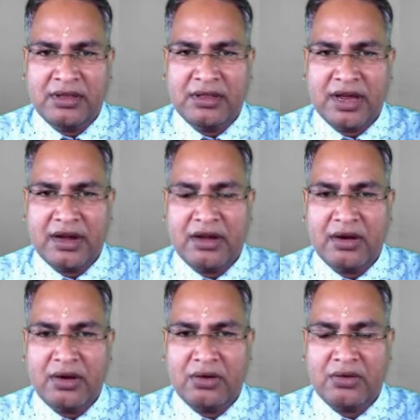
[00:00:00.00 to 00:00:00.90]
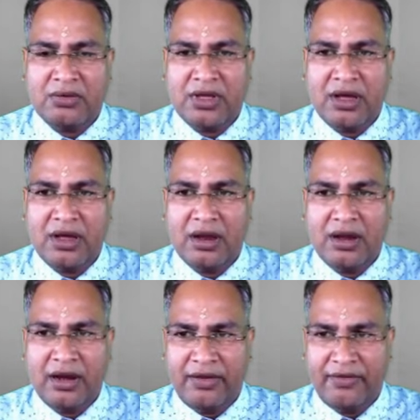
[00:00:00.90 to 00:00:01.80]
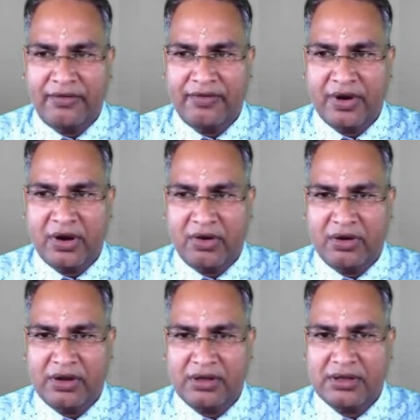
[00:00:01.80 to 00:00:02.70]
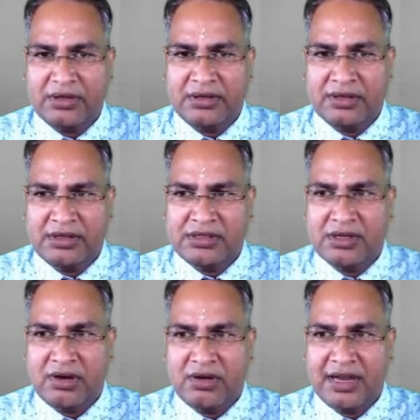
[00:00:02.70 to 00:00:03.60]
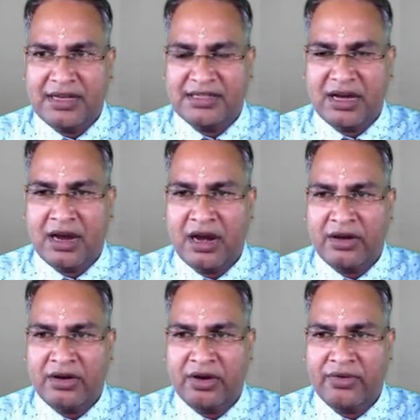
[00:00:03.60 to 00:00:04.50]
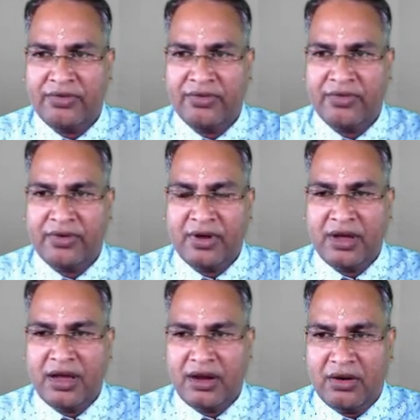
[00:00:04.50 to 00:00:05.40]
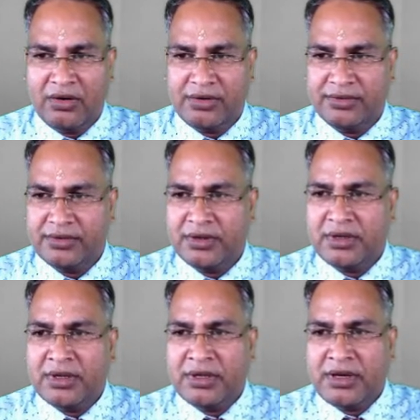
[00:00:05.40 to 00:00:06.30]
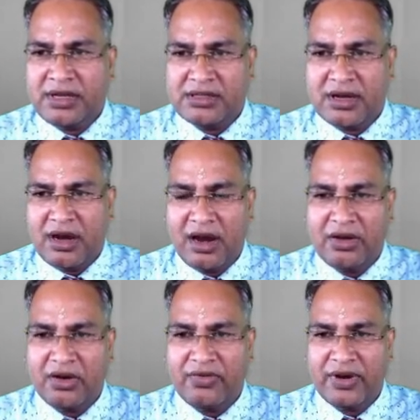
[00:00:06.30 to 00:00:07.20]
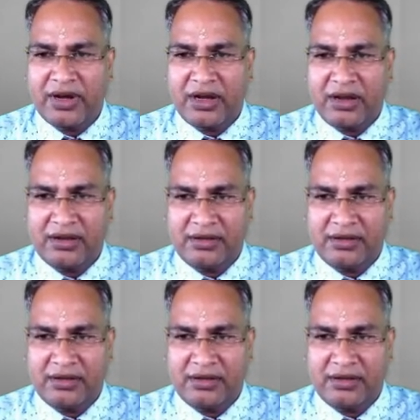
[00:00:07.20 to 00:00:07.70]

that node to the leaf node is known as a height of a node. Next, height of a tree.